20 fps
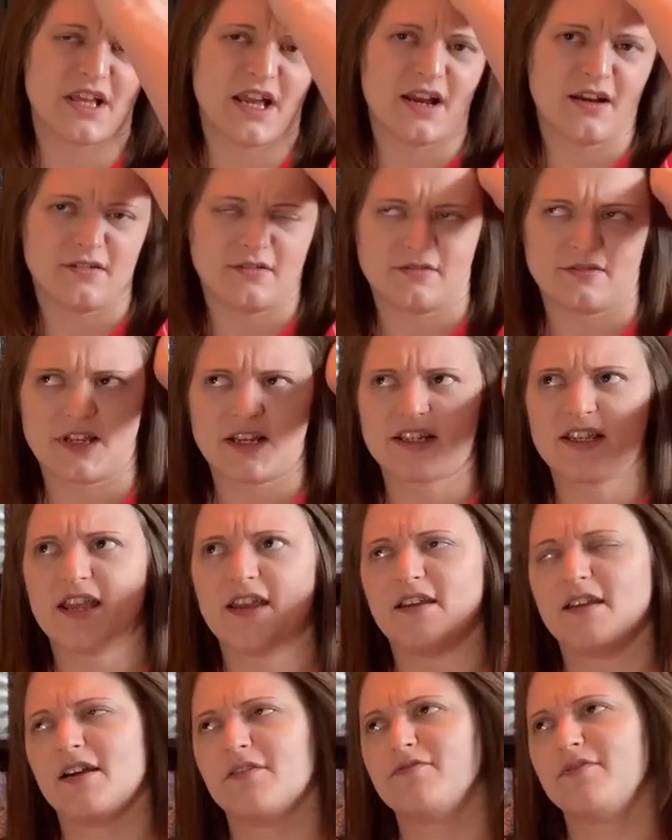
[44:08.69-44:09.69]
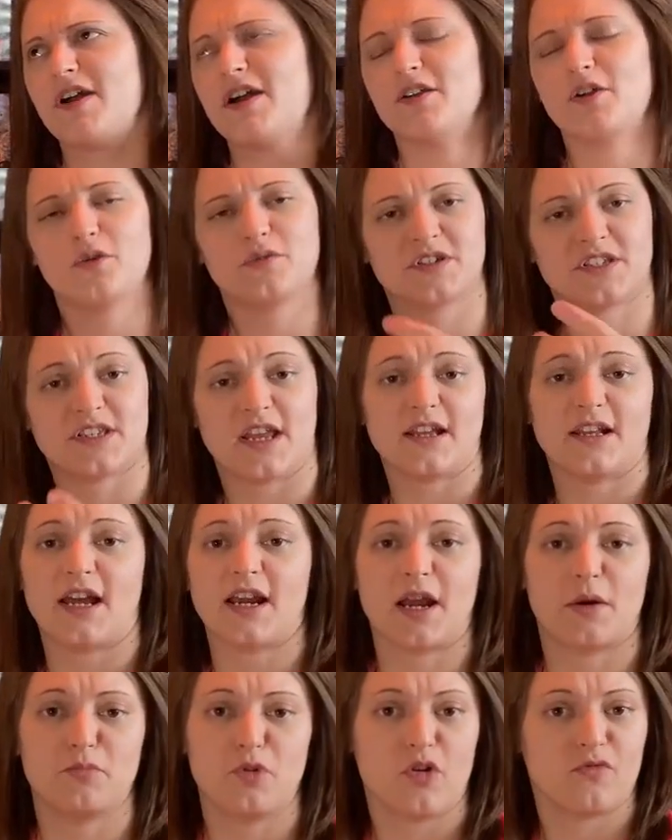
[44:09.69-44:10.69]
Like I say, I always say
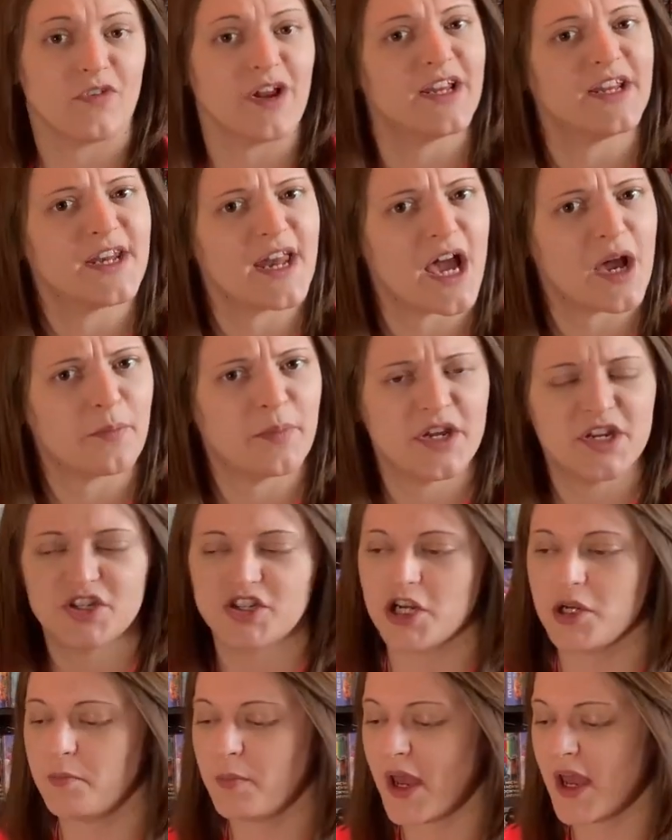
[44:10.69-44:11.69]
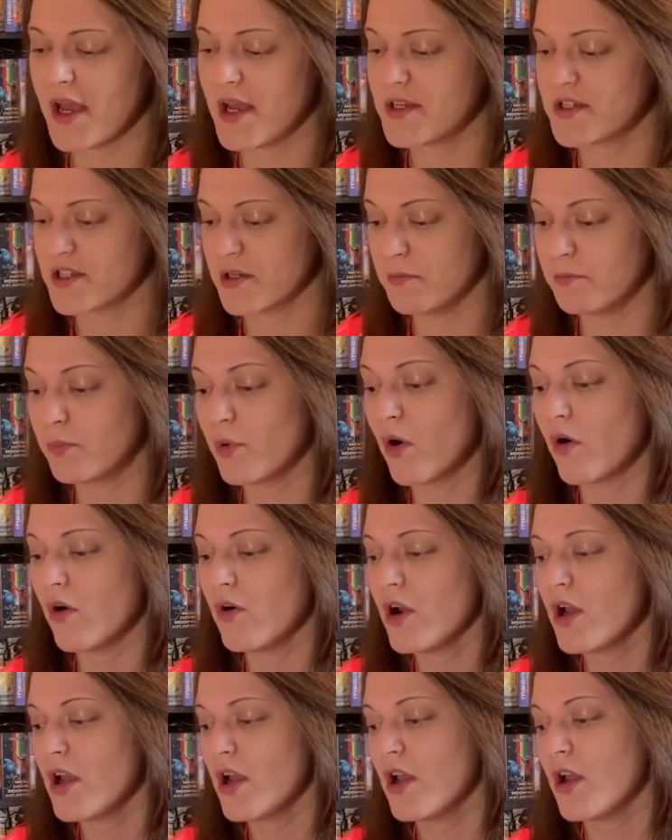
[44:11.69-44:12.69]
like I'm not really an RPG person,
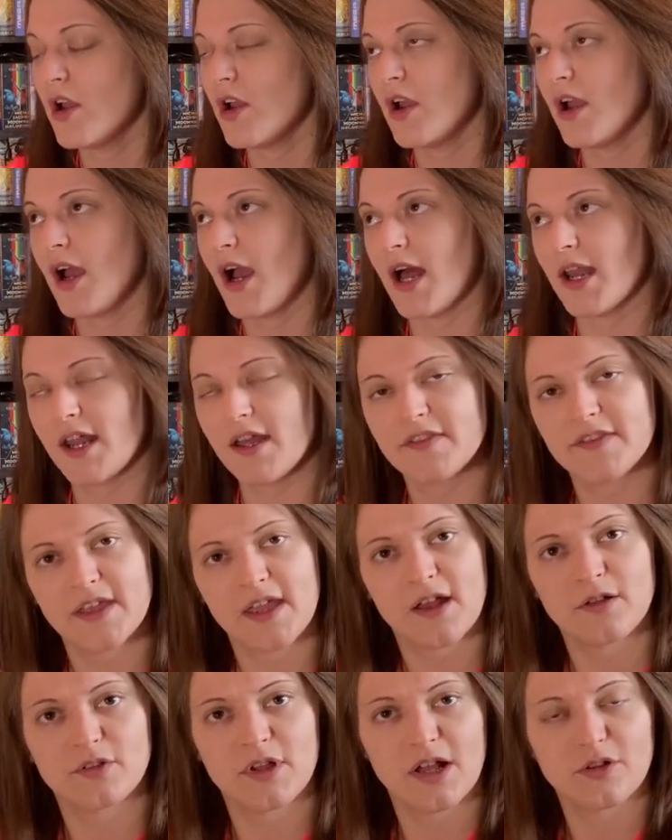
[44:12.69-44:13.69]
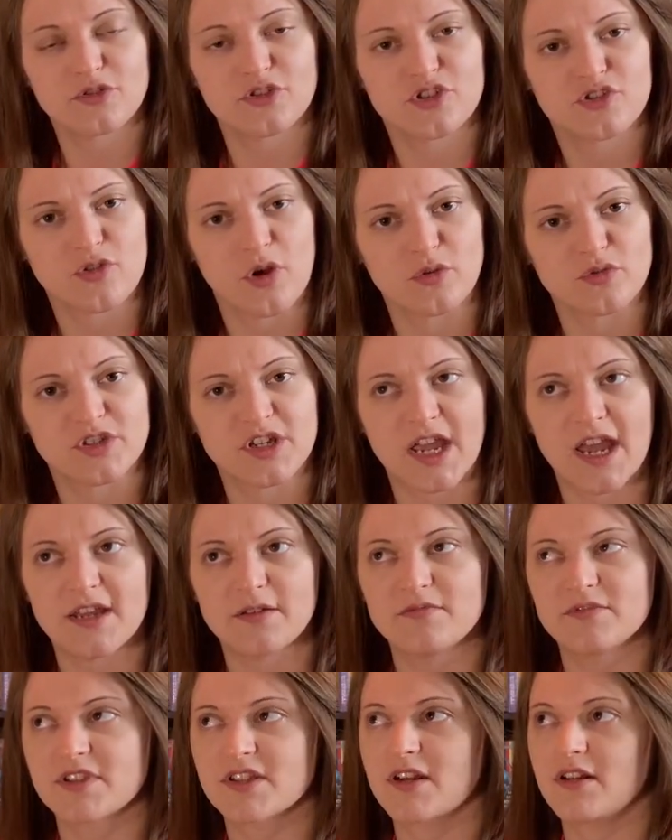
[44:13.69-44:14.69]
but I like the Elder Scrolls
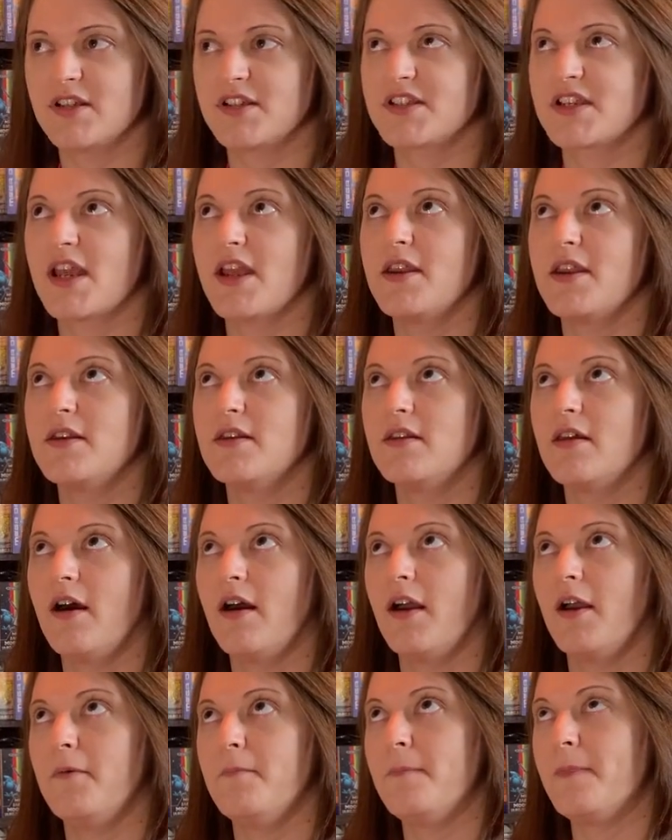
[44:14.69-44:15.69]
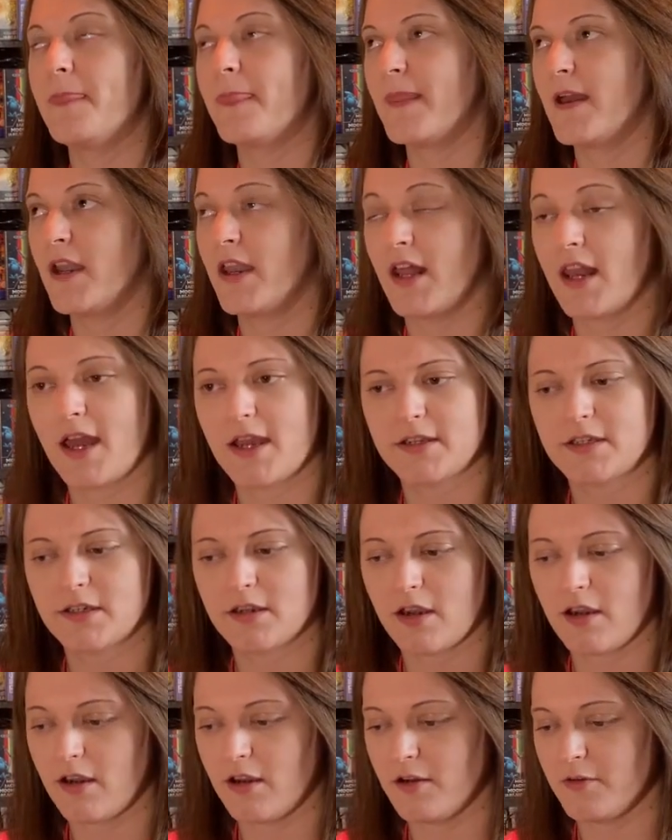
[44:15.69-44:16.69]
games, as in, and I like